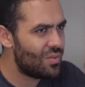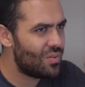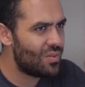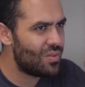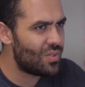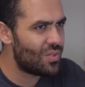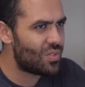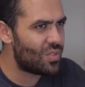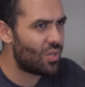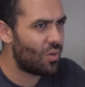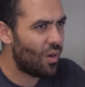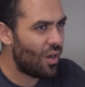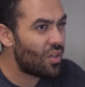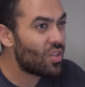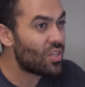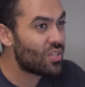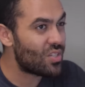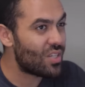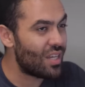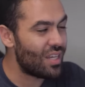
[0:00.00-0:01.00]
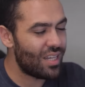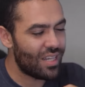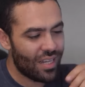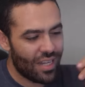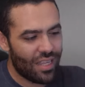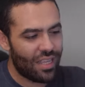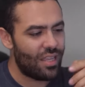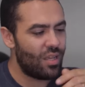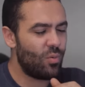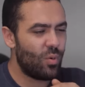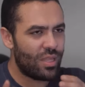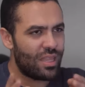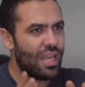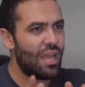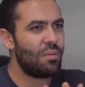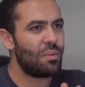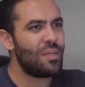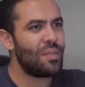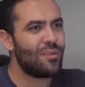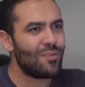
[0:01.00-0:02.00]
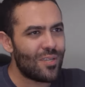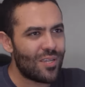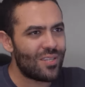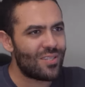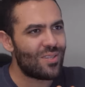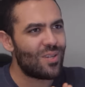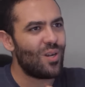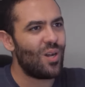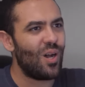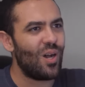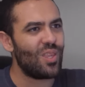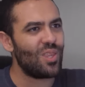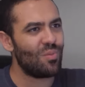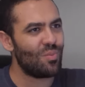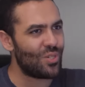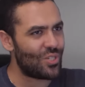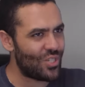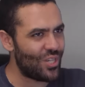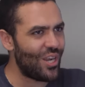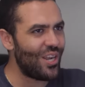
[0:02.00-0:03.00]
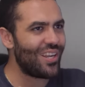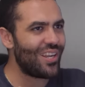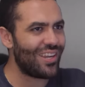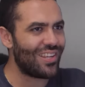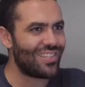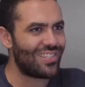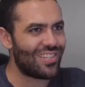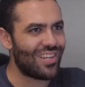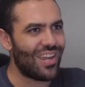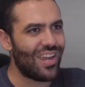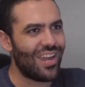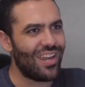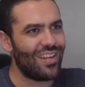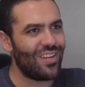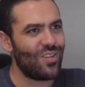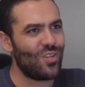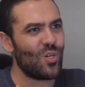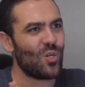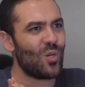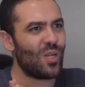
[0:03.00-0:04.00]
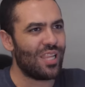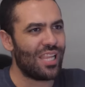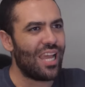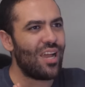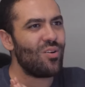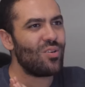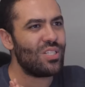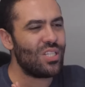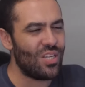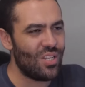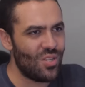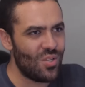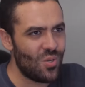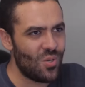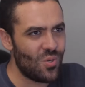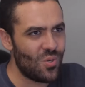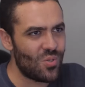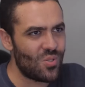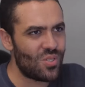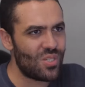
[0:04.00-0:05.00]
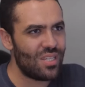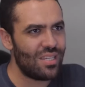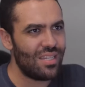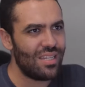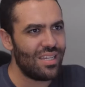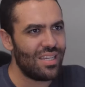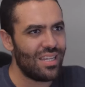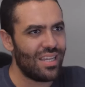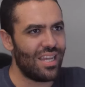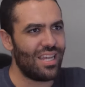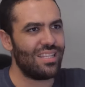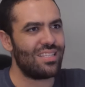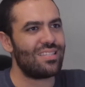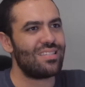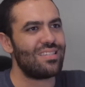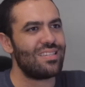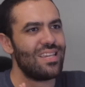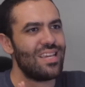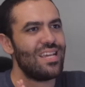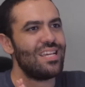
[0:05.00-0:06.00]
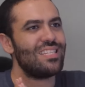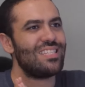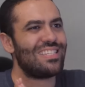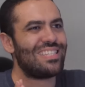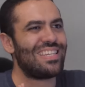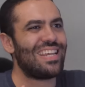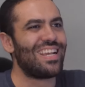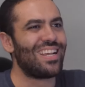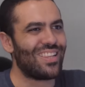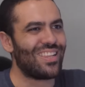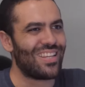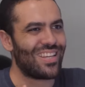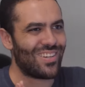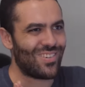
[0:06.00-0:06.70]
So all of a sudden, eh, eh, what that means is on the machine gun side, you're allowed to use its cyclic